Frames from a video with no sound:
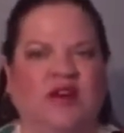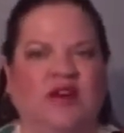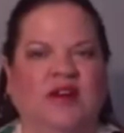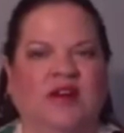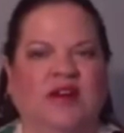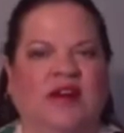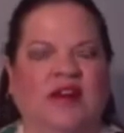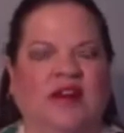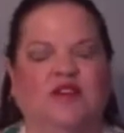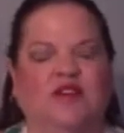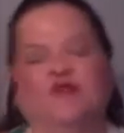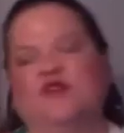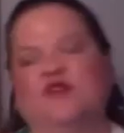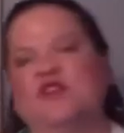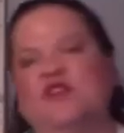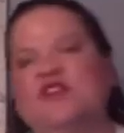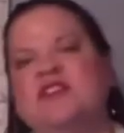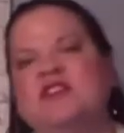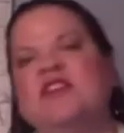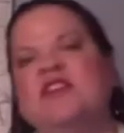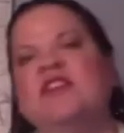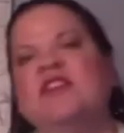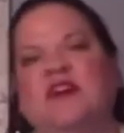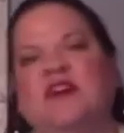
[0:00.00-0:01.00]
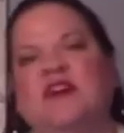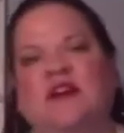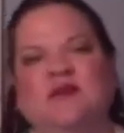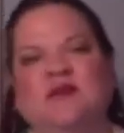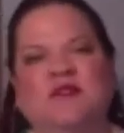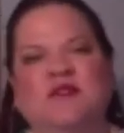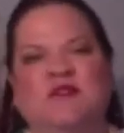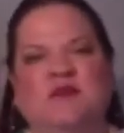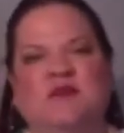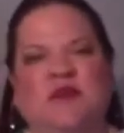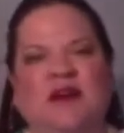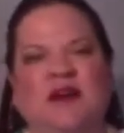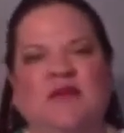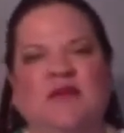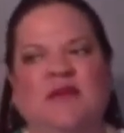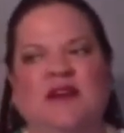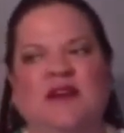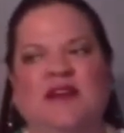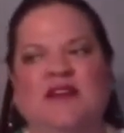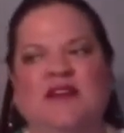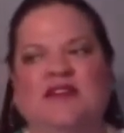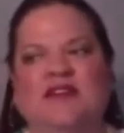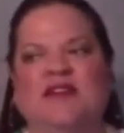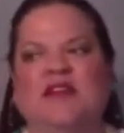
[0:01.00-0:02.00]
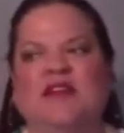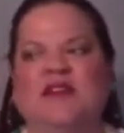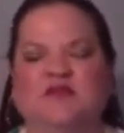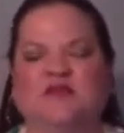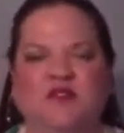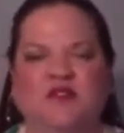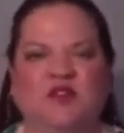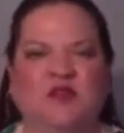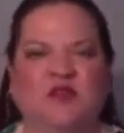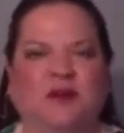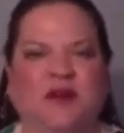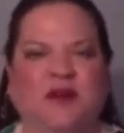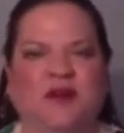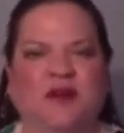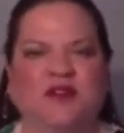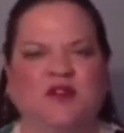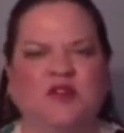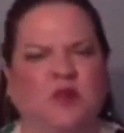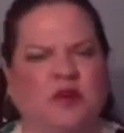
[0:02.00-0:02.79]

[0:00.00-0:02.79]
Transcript: And the first thing that comes to my mind is evil spirits.